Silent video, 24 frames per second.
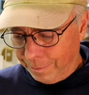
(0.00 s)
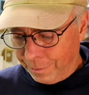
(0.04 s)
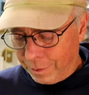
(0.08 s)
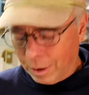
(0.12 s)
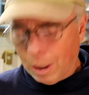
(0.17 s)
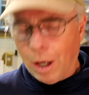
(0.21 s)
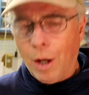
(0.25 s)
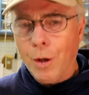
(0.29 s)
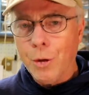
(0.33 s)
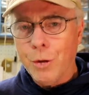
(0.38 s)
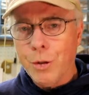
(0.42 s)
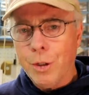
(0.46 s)

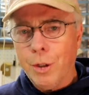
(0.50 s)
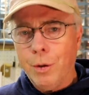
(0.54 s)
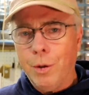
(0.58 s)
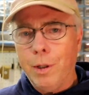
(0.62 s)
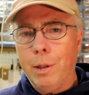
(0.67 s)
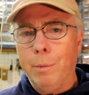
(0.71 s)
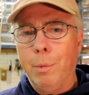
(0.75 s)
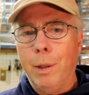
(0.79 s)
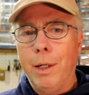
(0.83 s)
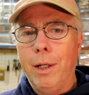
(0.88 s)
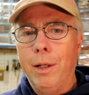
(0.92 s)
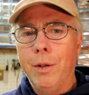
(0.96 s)
also
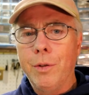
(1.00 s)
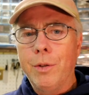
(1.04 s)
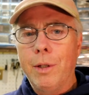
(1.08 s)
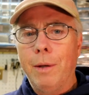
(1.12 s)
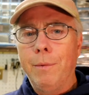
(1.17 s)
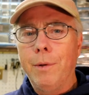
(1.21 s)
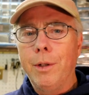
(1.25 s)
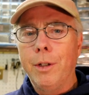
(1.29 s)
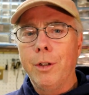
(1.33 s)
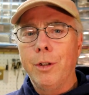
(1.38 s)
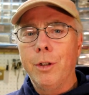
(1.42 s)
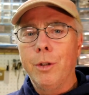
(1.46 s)
anybody else
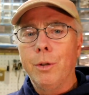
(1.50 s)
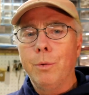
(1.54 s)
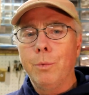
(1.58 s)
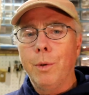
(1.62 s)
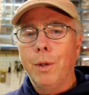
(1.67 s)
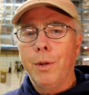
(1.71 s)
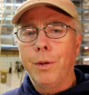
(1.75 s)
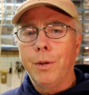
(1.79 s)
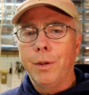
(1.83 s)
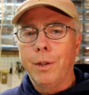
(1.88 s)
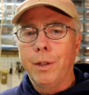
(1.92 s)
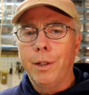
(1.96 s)
having to do
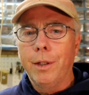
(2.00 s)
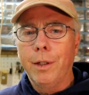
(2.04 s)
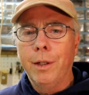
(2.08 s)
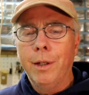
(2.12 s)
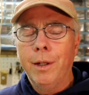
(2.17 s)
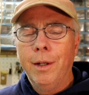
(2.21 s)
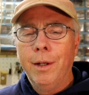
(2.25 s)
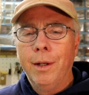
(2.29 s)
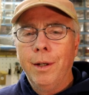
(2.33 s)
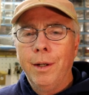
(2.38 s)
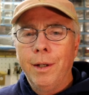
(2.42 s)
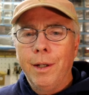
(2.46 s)
with the
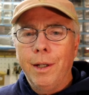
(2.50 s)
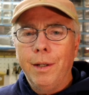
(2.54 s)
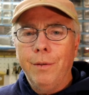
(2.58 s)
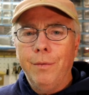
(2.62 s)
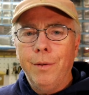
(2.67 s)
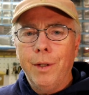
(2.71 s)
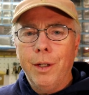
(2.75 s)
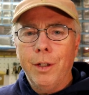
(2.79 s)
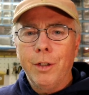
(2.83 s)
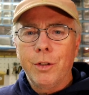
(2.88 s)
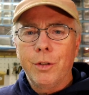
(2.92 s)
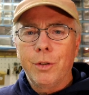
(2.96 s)

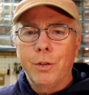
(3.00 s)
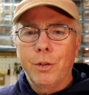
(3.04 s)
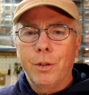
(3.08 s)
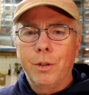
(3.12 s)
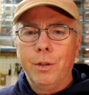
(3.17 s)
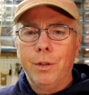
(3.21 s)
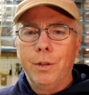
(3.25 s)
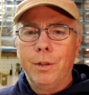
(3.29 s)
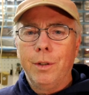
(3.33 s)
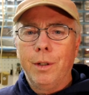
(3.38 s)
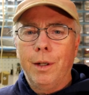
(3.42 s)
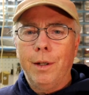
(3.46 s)
event
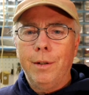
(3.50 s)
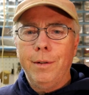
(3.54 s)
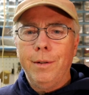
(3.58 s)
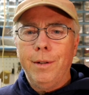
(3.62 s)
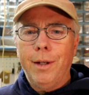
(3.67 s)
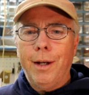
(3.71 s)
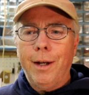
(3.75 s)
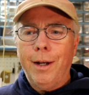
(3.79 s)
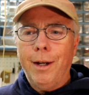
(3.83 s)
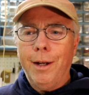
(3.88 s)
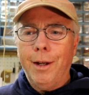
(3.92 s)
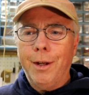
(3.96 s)

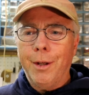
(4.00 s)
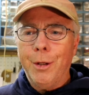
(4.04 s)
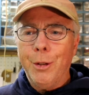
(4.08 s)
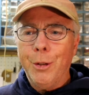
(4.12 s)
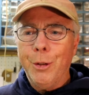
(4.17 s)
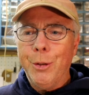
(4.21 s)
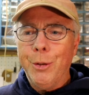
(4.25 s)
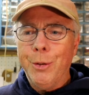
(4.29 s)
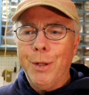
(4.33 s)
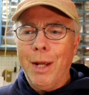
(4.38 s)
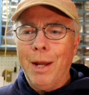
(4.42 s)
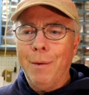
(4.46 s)

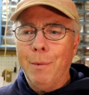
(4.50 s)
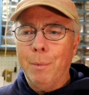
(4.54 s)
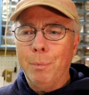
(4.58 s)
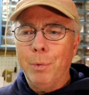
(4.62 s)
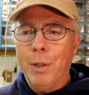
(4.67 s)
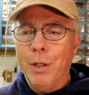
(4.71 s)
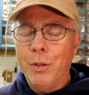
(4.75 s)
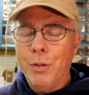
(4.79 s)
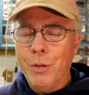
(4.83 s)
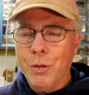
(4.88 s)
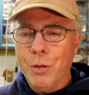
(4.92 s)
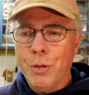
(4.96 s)
could have a
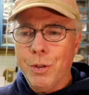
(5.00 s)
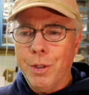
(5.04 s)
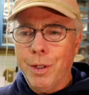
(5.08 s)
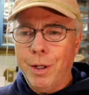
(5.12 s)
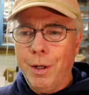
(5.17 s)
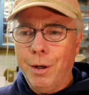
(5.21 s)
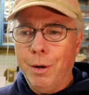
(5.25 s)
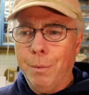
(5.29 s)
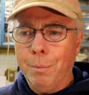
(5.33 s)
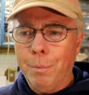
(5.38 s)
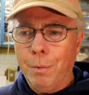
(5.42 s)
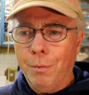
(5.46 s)
presence
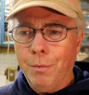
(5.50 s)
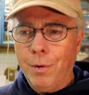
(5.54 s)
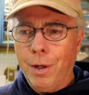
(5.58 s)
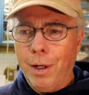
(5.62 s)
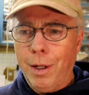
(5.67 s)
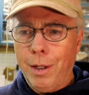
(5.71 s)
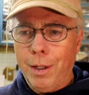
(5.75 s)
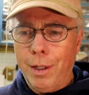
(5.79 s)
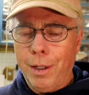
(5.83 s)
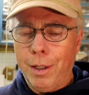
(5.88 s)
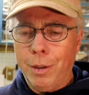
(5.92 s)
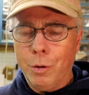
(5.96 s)
there,
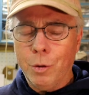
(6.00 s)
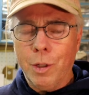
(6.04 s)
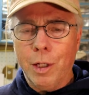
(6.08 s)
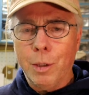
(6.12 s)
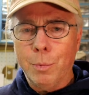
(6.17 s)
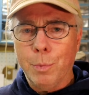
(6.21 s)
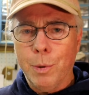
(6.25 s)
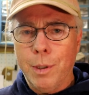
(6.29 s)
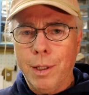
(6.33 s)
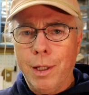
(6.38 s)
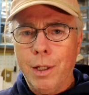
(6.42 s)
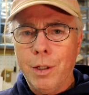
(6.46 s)
providing
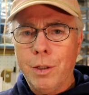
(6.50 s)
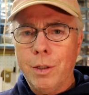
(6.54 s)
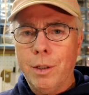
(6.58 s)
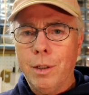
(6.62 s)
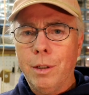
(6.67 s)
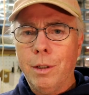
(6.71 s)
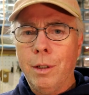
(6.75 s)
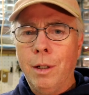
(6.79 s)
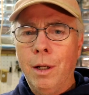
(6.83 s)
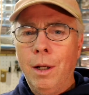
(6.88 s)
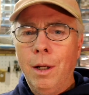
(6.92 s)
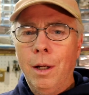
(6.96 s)

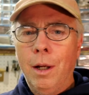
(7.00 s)
transportation,